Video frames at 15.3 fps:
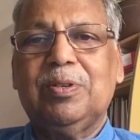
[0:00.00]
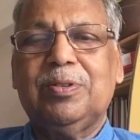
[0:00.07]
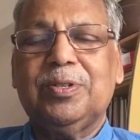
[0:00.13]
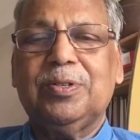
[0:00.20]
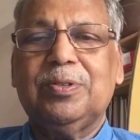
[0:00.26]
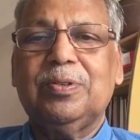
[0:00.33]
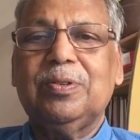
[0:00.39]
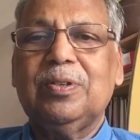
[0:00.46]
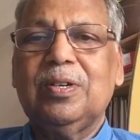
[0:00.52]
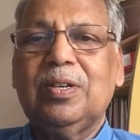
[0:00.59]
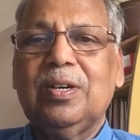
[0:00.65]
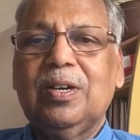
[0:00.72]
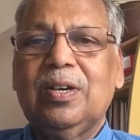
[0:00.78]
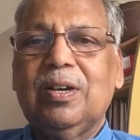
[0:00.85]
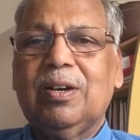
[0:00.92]
to
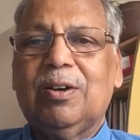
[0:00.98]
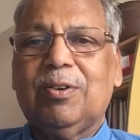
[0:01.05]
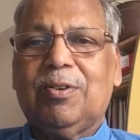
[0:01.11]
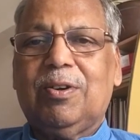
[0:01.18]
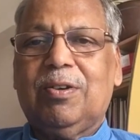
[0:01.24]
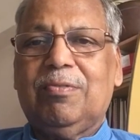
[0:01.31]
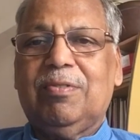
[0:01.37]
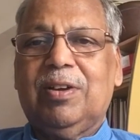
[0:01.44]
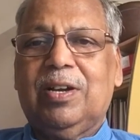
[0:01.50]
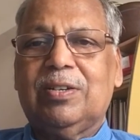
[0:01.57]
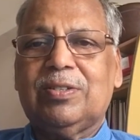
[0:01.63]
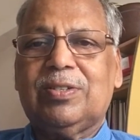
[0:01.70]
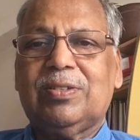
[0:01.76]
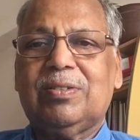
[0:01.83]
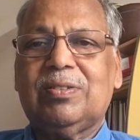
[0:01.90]

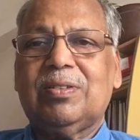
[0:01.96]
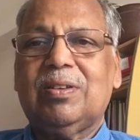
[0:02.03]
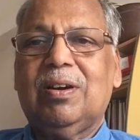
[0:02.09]
coronavirus.